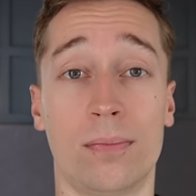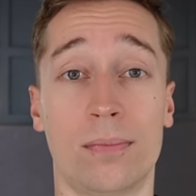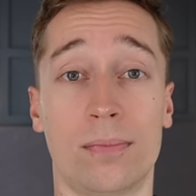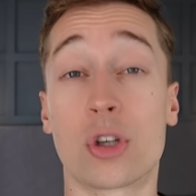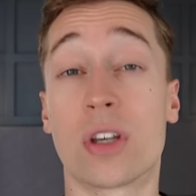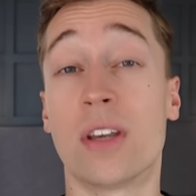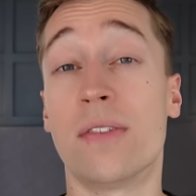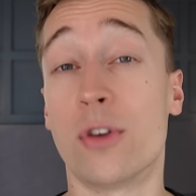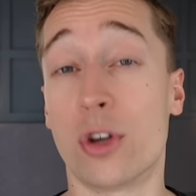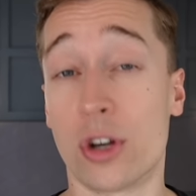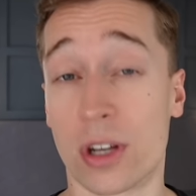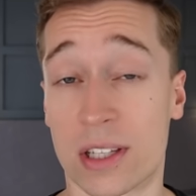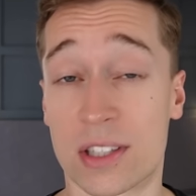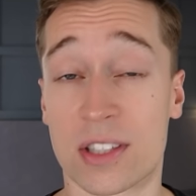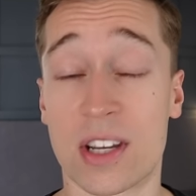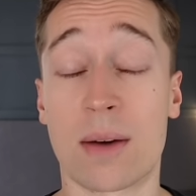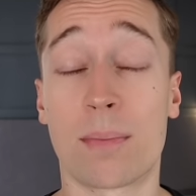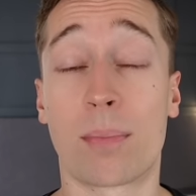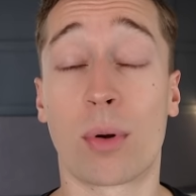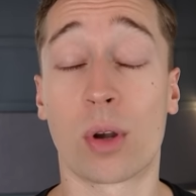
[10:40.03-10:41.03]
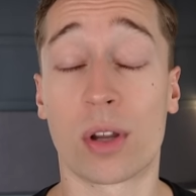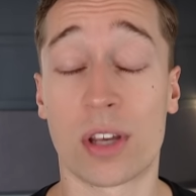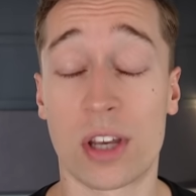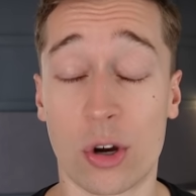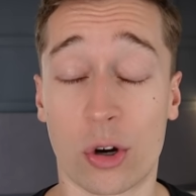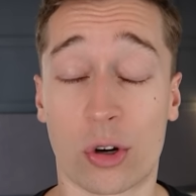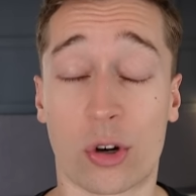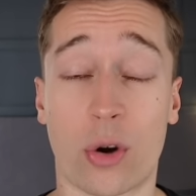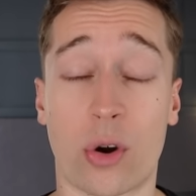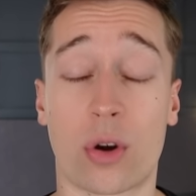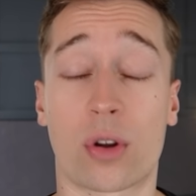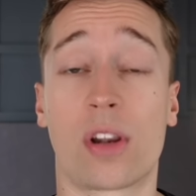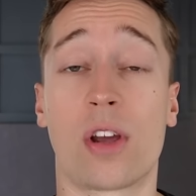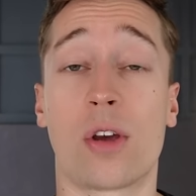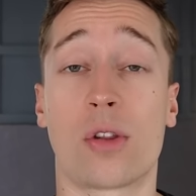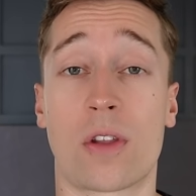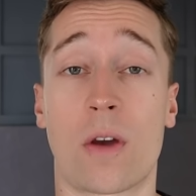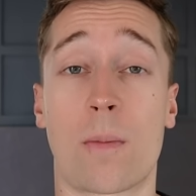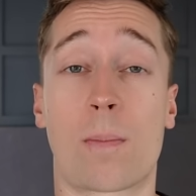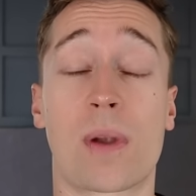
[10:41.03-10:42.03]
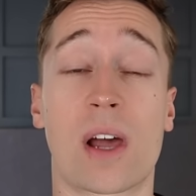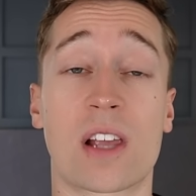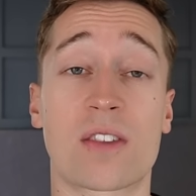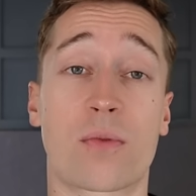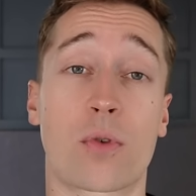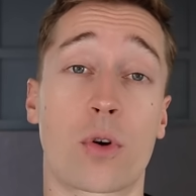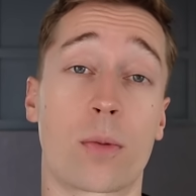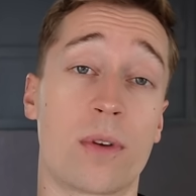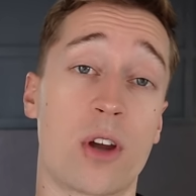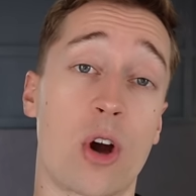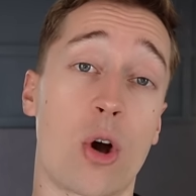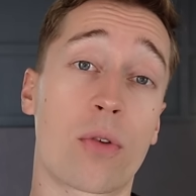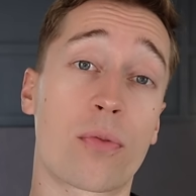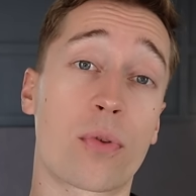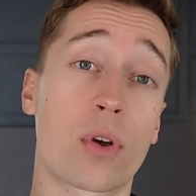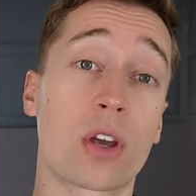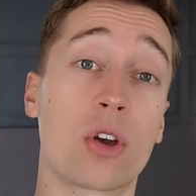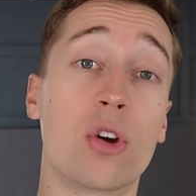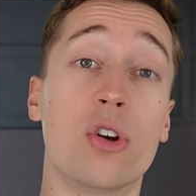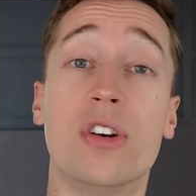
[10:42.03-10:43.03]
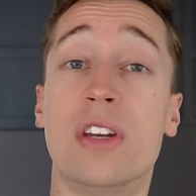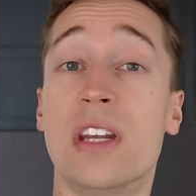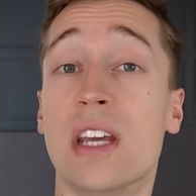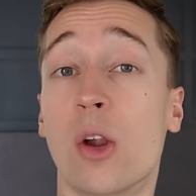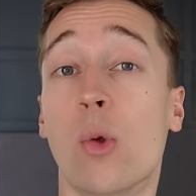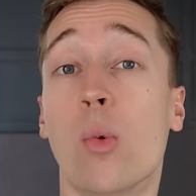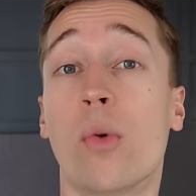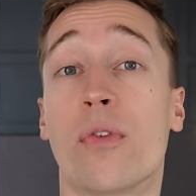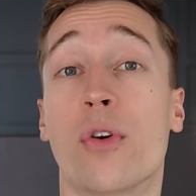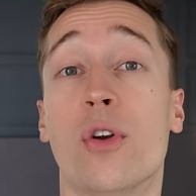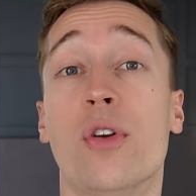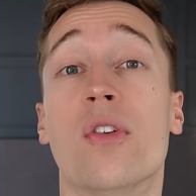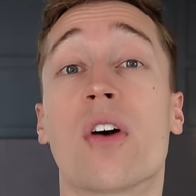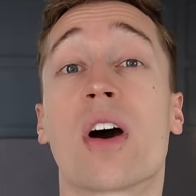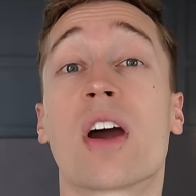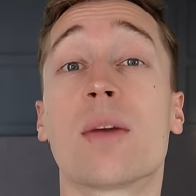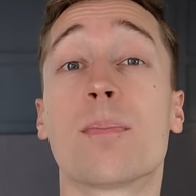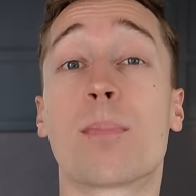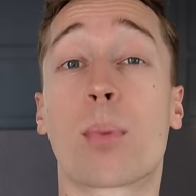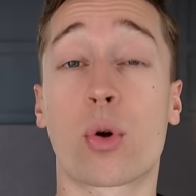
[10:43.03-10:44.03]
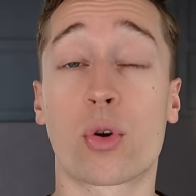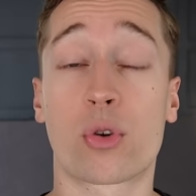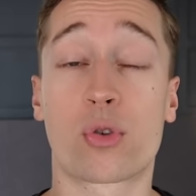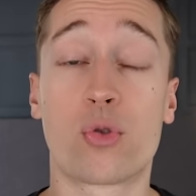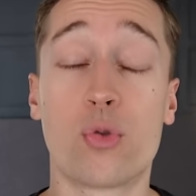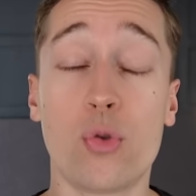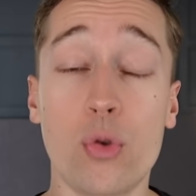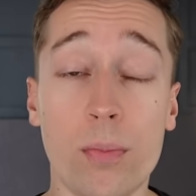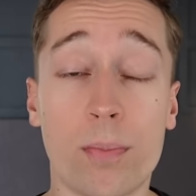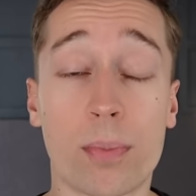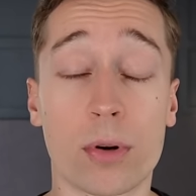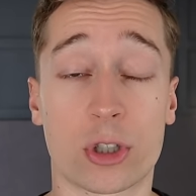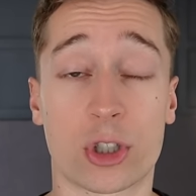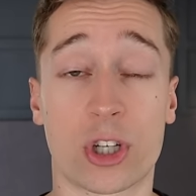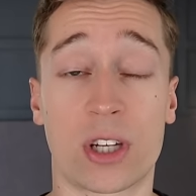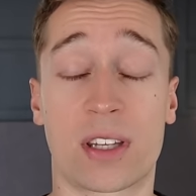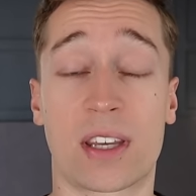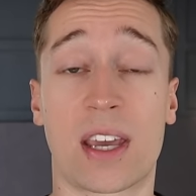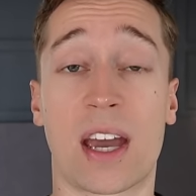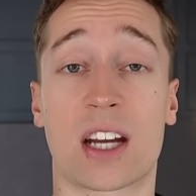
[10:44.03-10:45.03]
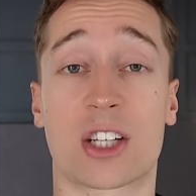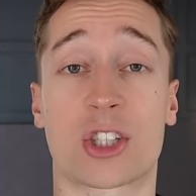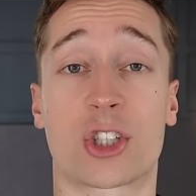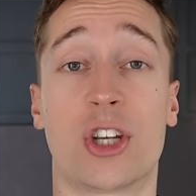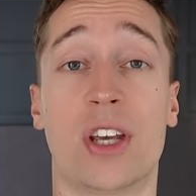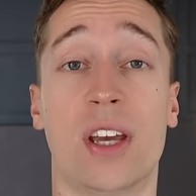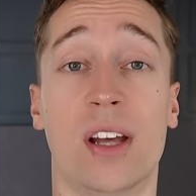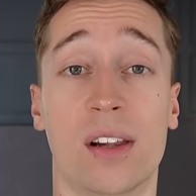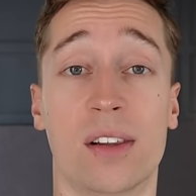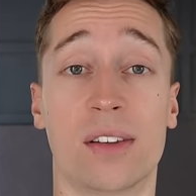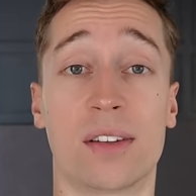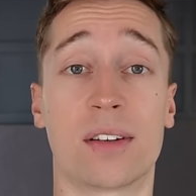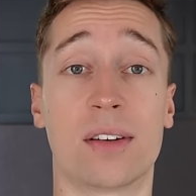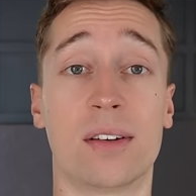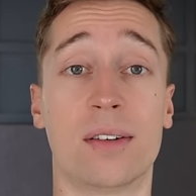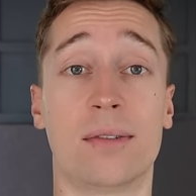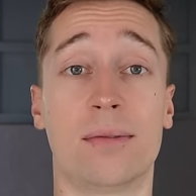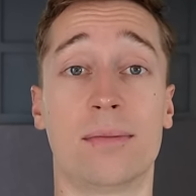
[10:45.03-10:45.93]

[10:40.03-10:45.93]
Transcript: To give you an example here, currently on their platform, they're offering a deal with a 9.2% cash yield.